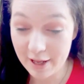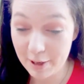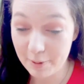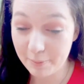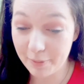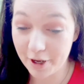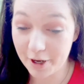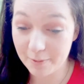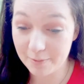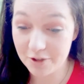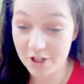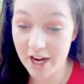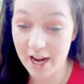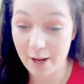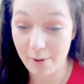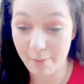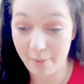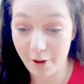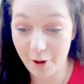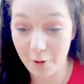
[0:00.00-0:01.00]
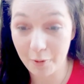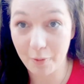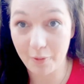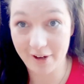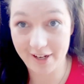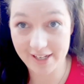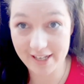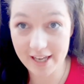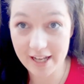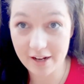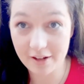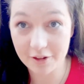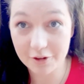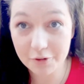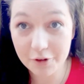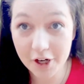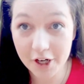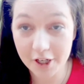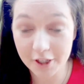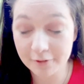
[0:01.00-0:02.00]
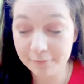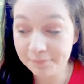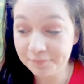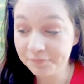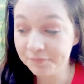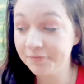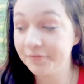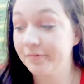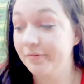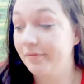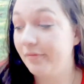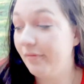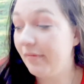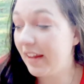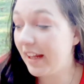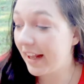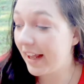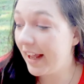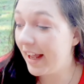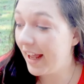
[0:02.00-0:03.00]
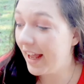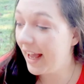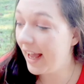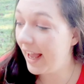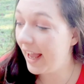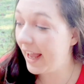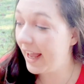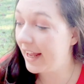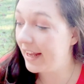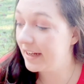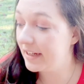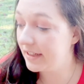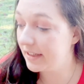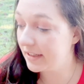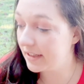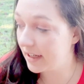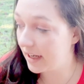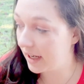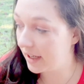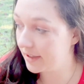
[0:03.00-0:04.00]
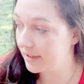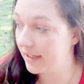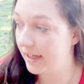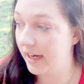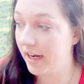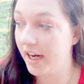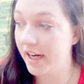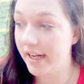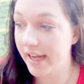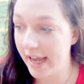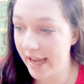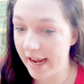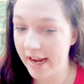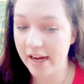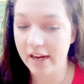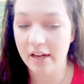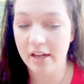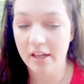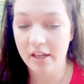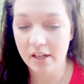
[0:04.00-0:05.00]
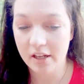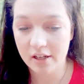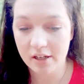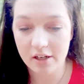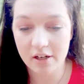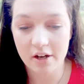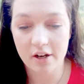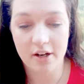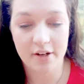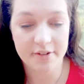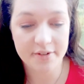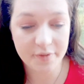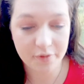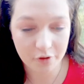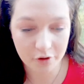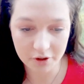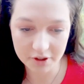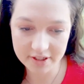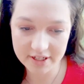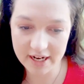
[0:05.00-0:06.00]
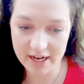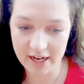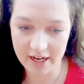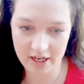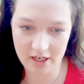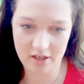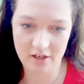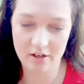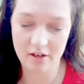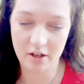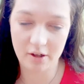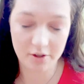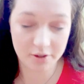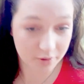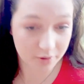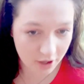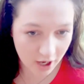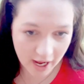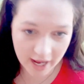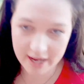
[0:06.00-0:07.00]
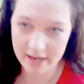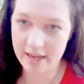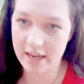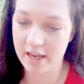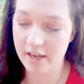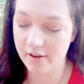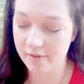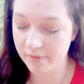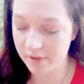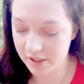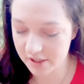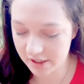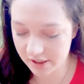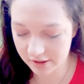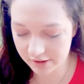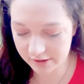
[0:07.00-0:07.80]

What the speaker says: bottom chamber were getting through. And I was like, okay, you know, I was 14, I was naive, I didn't